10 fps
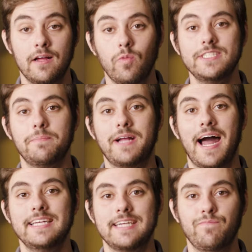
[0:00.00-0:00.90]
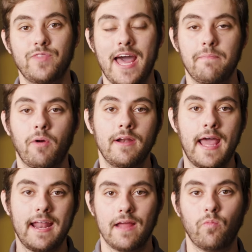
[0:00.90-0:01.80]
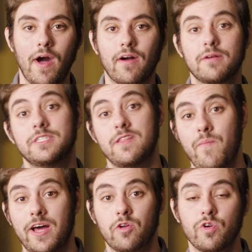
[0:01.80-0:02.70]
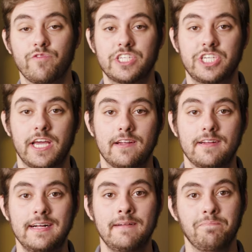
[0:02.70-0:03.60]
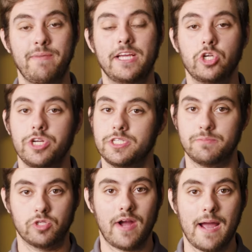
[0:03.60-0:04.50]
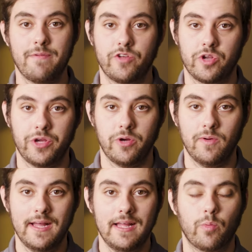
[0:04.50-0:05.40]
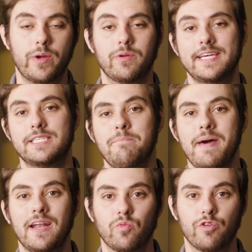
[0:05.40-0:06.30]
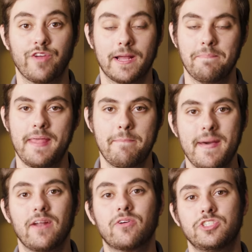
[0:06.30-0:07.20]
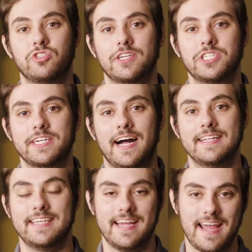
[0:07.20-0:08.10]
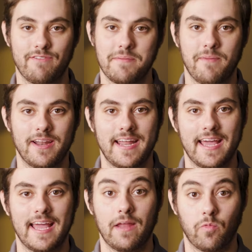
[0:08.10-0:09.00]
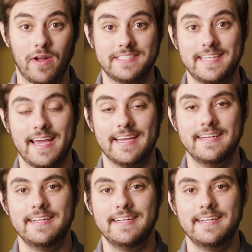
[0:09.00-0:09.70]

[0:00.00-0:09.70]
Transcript: What's up guys, I'm Thad Barnett and welcome to the Metal Roofing Channel. Make sure you subscribe if you're new. We release metal roofing and metal construction content every Monday and Wednesday.